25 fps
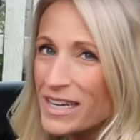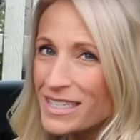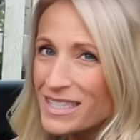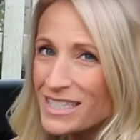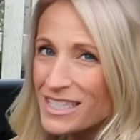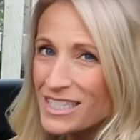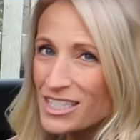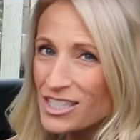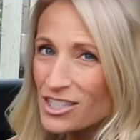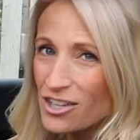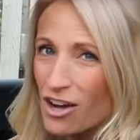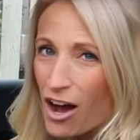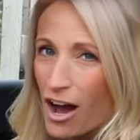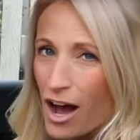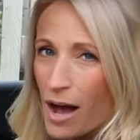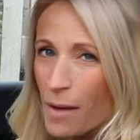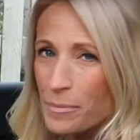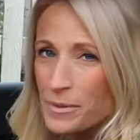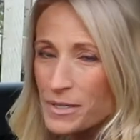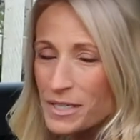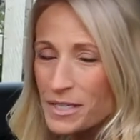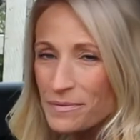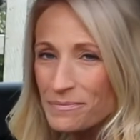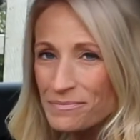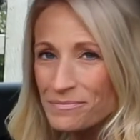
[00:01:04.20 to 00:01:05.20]
is
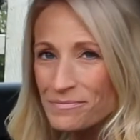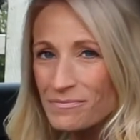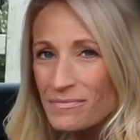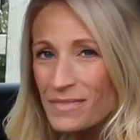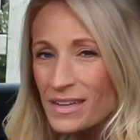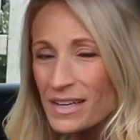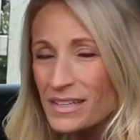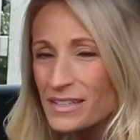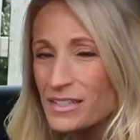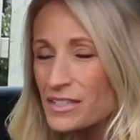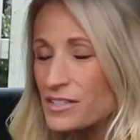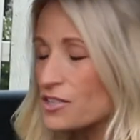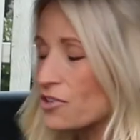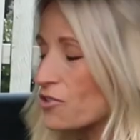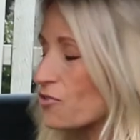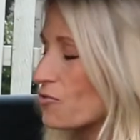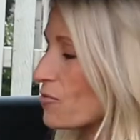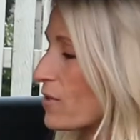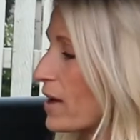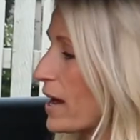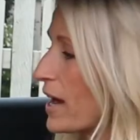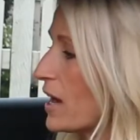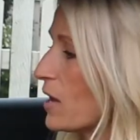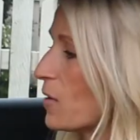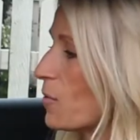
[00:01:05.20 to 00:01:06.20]
stopped, this is a
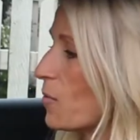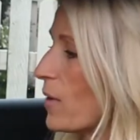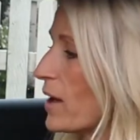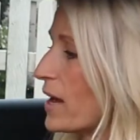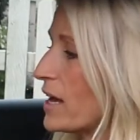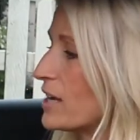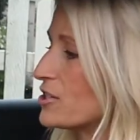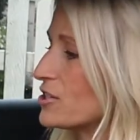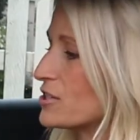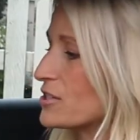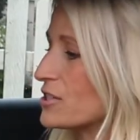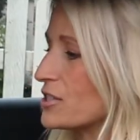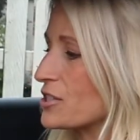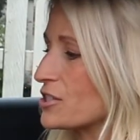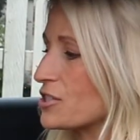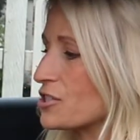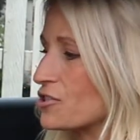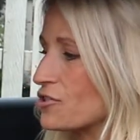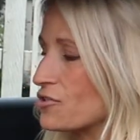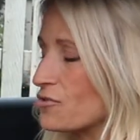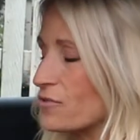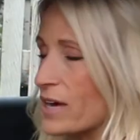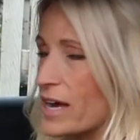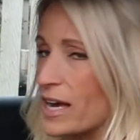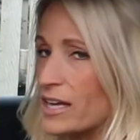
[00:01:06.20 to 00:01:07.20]
great way just to
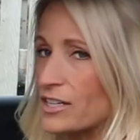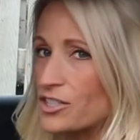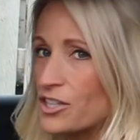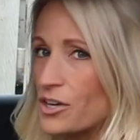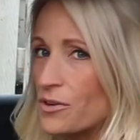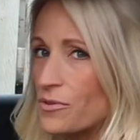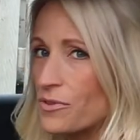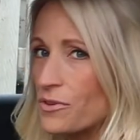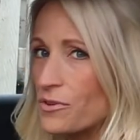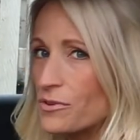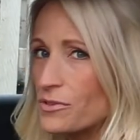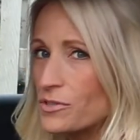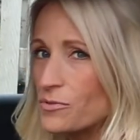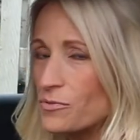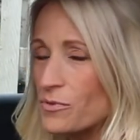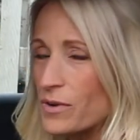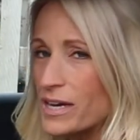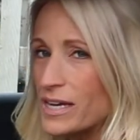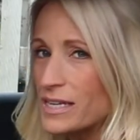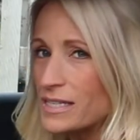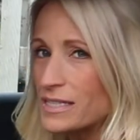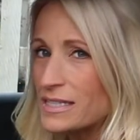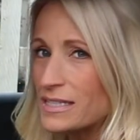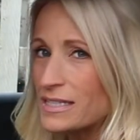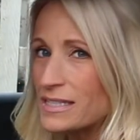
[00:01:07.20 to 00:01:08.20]
stretch out those
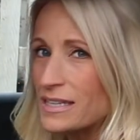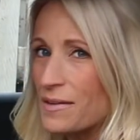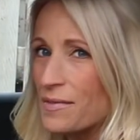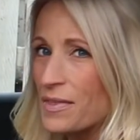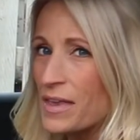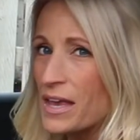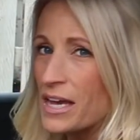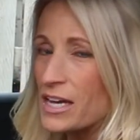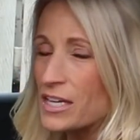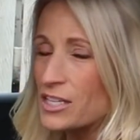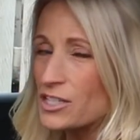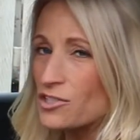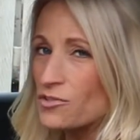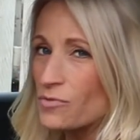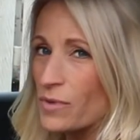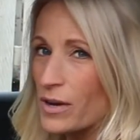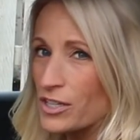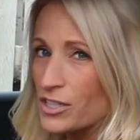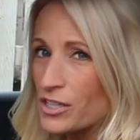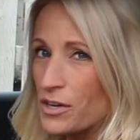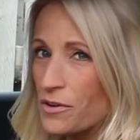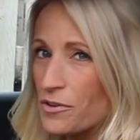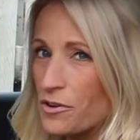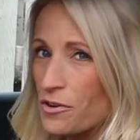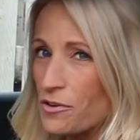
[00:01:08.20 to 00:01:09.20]
wrists,
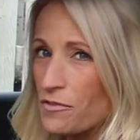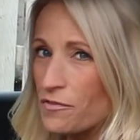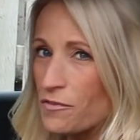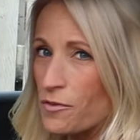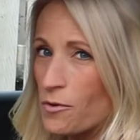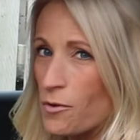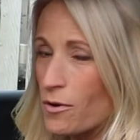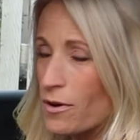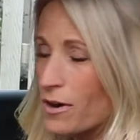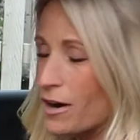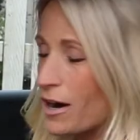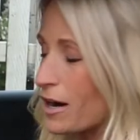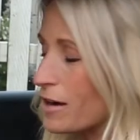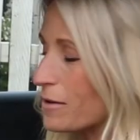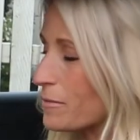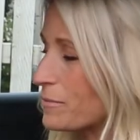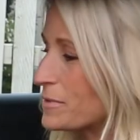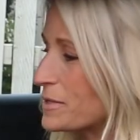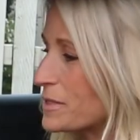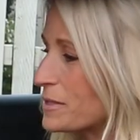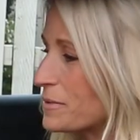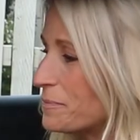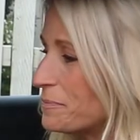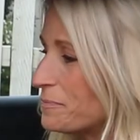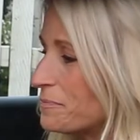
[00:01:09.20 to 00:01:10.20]
stretch out your
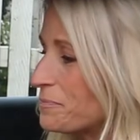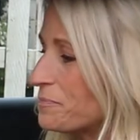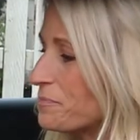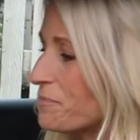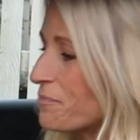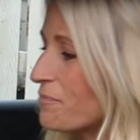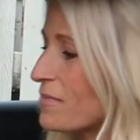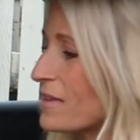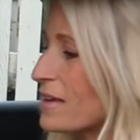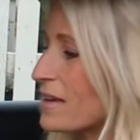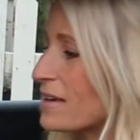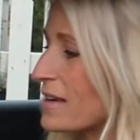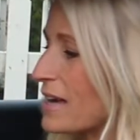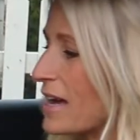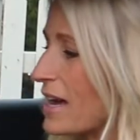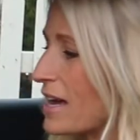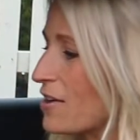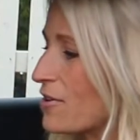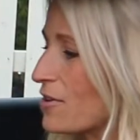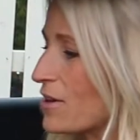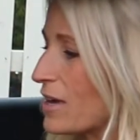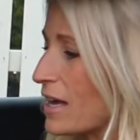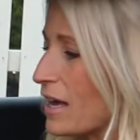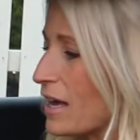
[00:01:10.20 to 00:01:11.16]
forearms. Okay, you can